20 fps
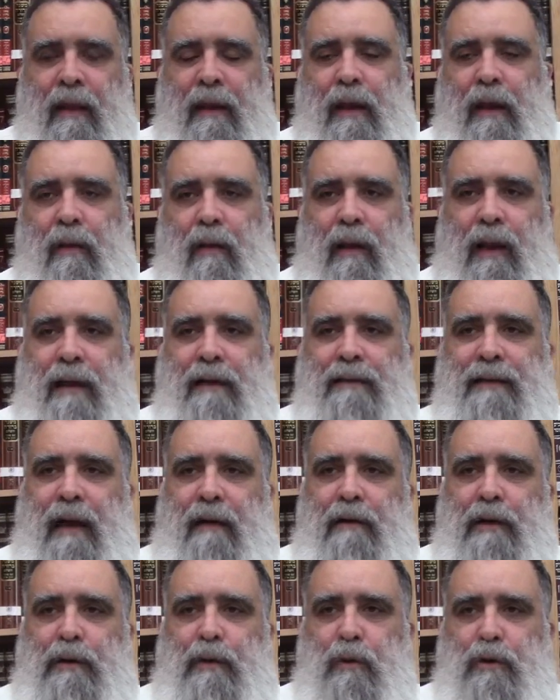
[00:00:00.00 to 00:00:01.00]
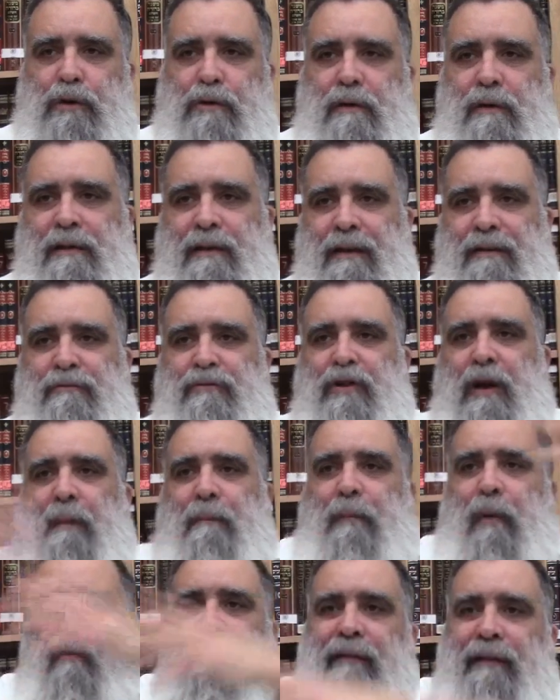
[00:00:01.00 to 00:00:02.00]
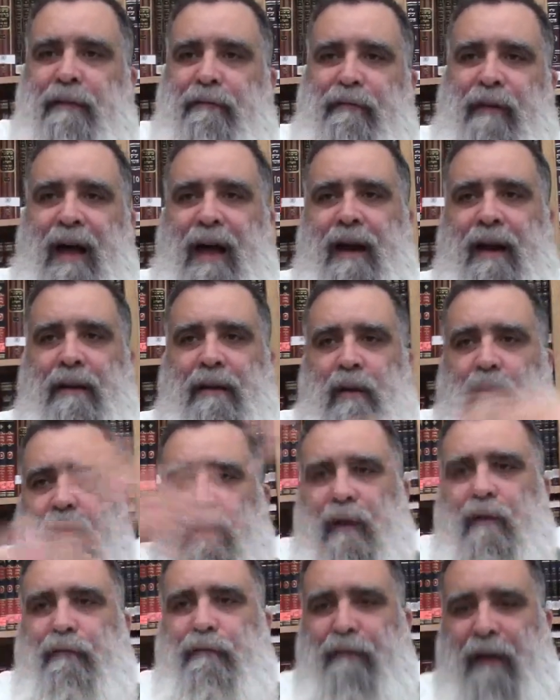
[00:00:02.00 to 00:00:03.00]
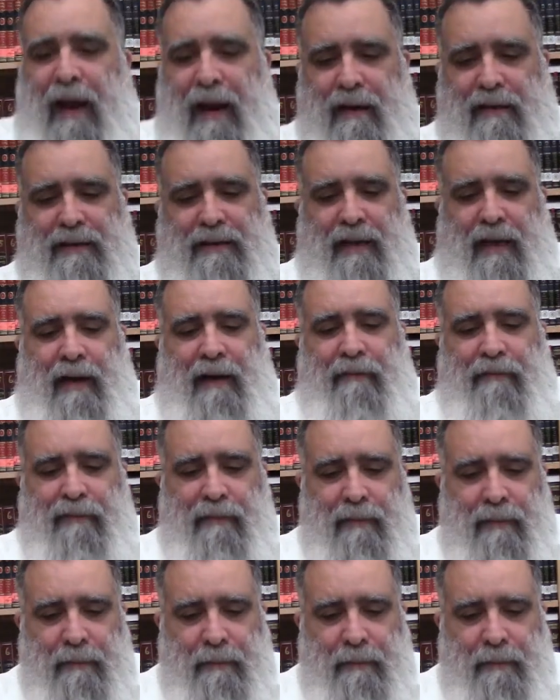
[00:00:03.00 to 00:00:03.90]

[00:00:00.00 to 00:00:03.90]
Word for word: you know, like Zarathustrians that jump over the fire, they do kind of fire stuff.